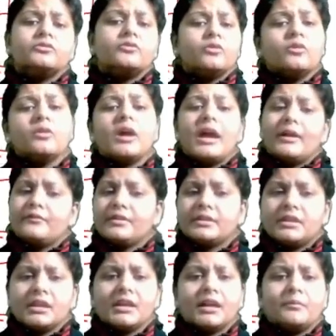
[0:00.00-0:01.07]
know
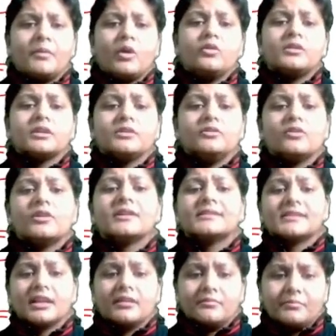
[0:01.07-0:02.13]
everything about
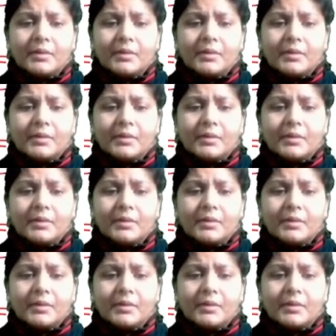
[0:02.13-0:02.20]
yourself,